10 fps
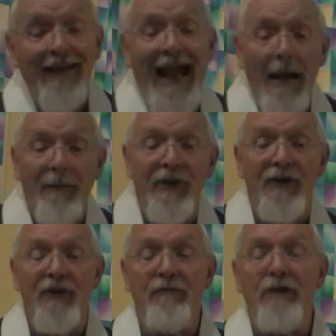
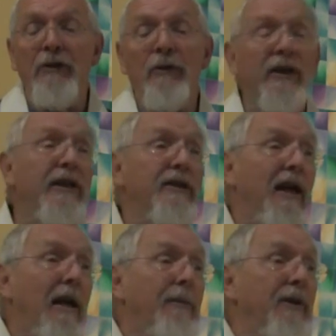happiness, the real key to
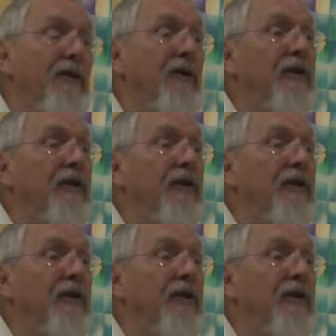happiness.